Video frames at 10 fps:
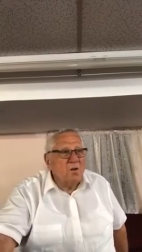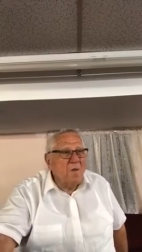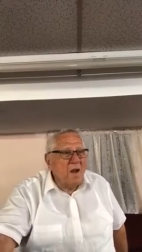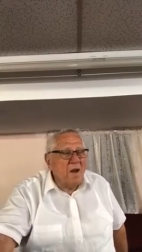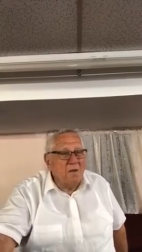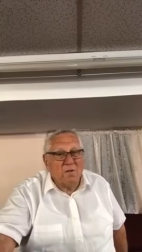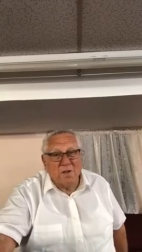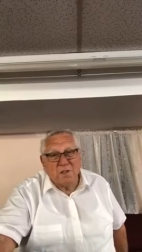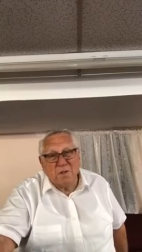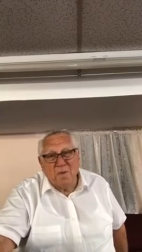you might
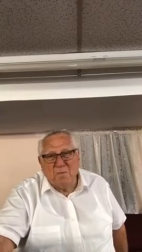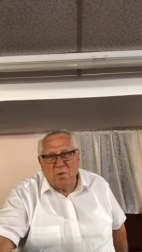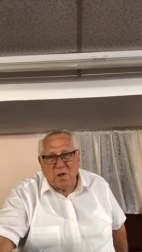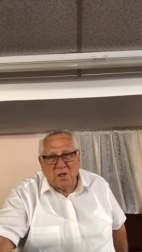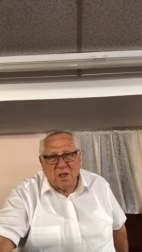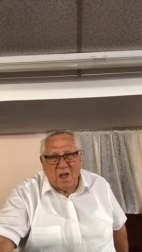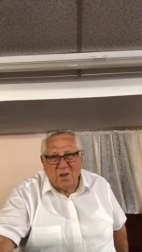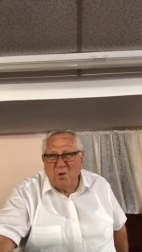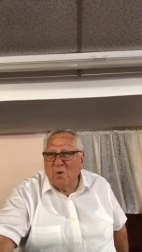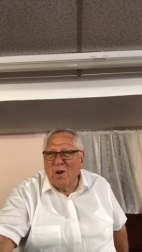never listen to me preach
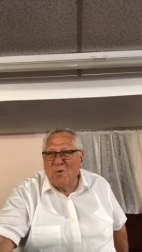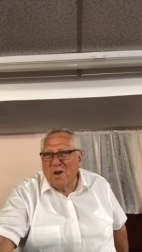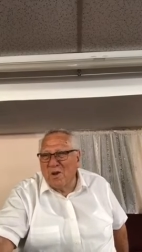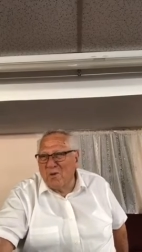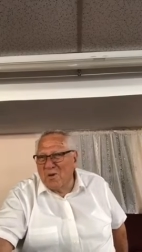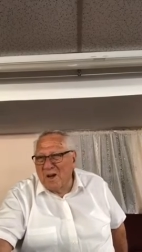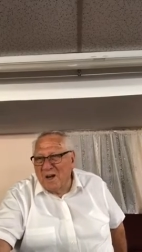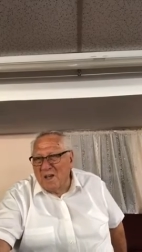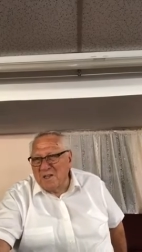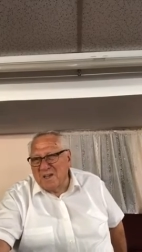again. You really want to know what
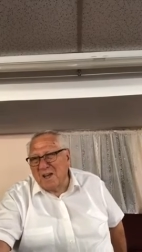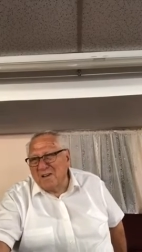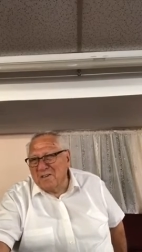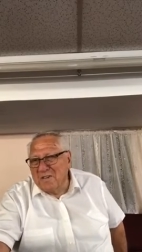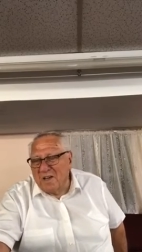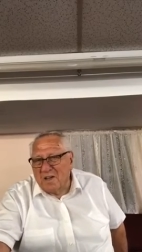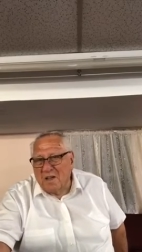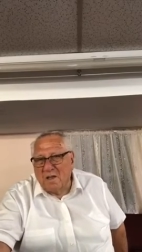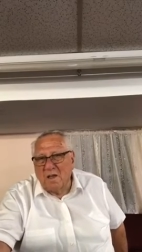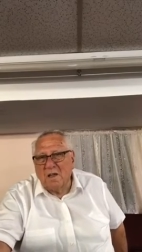it is, I ain't going to tell
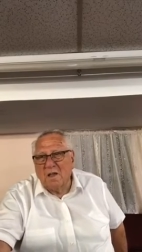you.